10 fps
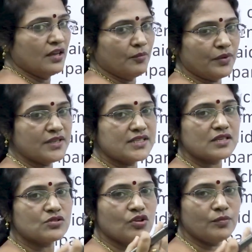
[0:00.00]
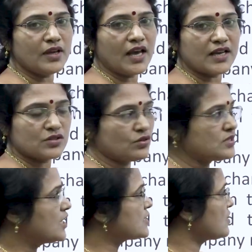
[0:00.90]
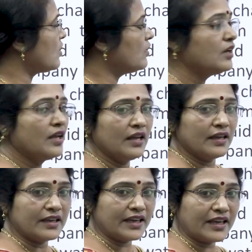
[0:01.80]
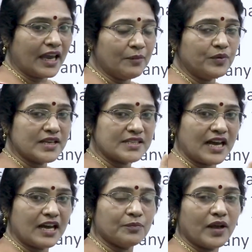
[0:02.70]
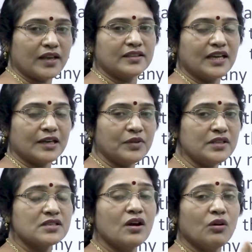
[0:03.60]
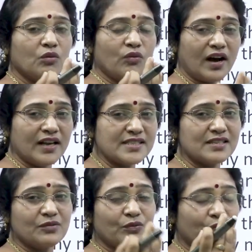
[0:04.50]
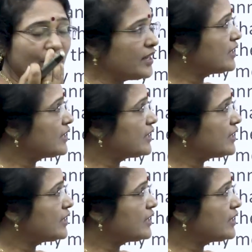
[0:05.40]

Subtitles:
Means the swimming association kept a sharp eye. That means watched very